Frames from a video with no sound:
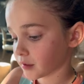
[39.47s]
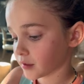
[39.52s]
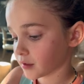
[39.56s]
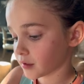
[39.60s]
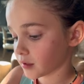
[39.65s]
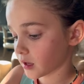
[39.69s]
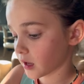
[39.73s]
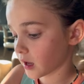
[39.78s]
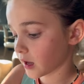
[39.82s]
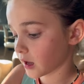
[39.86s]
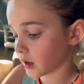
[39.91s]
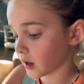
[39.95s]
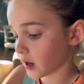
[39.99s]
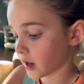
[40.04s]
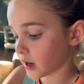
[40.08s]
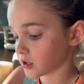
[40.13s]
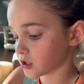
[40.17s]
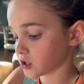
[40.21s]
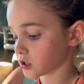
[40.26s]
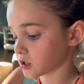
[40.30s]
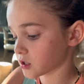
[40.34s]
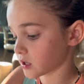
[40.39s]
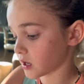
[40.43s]
Hey, I
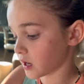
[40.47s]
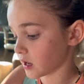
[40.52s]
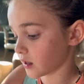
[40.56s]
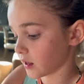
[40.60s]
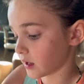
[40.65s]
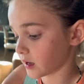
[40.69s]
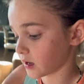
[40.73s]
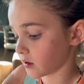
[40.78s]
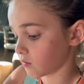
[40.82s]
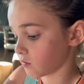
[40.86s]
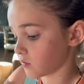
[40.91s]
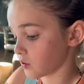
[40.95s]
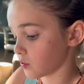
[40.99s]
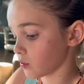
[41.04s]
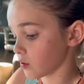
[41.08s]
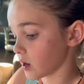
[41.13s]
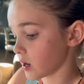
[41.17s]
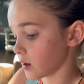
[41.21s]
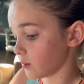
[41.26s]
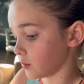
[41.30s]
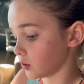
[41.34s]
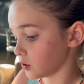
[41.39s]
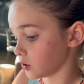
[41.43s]
just say, like, if you were
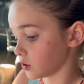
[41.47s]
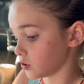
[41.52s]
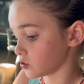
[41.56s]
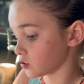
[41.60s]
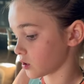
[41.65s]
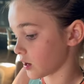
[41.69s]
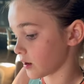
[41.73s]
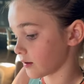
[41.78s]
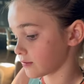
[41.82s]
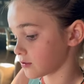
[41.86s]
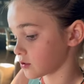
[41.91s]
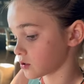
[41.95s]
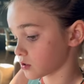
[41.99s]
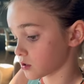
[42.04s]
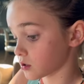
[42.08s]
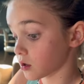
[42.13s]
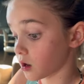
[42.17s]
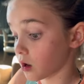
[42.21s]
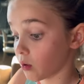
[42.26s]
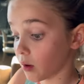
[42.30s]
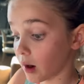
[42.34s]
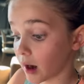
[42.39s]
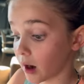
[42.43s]
able to drive, just
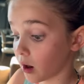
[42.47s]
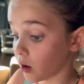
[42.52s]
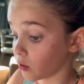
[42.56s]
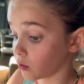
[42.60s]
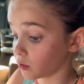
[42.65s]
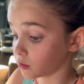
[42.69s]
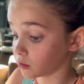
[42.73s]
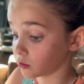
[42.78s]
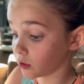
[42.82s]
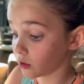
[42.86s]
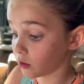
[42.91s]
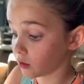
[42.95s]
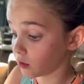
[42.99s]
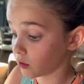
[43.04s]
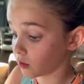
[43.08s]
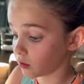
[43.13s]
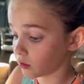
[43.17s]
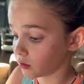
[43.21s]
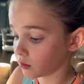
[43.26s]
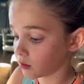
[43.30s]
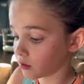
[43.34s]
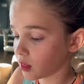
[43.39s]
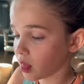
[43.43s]
go out, girl.
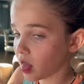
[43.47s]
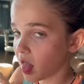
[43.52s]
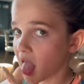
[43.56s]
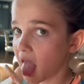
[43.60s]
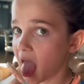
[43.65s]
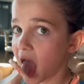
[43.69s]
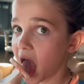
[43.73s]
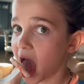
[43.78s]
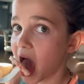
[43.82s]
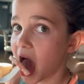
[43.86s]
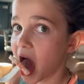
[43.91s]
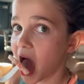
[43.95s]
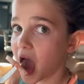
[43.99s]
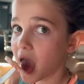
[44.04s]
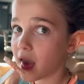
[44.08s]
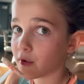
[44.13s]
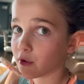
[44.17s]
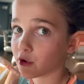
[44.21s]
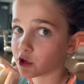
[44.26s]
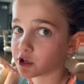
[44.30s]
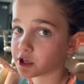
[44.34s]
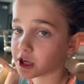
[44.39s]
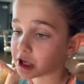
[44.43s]

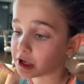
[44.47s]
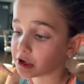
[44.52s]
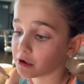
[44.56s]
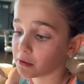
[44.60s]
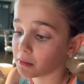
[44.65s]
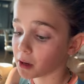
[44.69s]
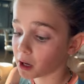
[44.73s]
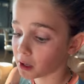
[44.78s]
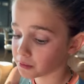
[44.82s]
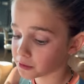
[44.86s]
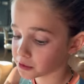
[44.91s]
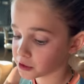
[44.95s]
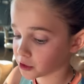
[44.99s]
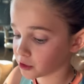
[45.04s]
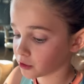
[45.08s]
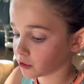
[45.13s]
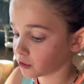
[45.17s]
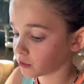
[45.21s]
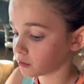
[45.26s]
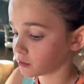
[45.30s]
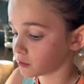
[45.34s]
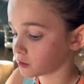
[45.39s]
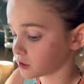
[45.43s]
Or you tell your mom to
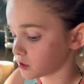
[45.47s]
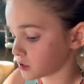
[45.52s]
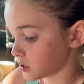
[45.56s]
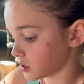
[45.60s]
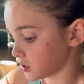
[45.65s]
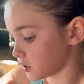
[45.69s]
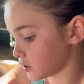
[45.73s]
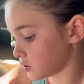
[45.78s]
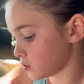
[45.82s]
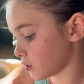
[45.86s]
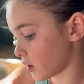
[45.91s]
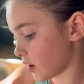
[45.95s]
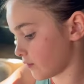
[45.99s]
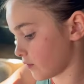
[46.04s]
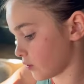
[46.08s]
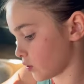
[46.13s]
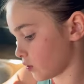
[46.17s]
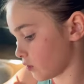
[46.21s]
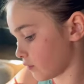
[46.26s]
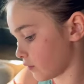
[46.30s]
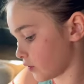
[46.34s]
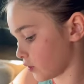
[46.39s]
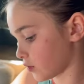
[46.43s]
drive you
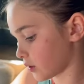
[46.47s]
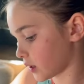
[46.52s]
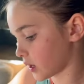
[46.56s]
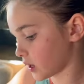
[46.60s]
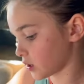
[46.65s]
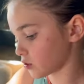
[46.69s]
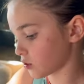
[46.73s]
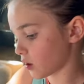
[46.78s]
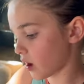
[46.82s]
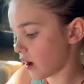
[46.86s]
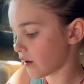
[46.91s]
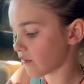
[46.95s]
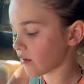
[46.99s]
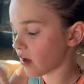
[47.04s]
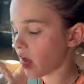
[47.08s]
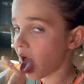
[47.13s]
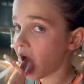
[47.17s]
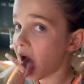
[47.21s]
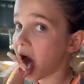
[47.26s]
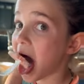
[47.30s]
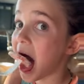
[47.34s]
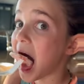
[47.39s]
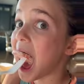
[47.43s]
if you can't
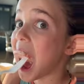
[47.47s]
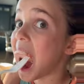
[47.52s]
drive.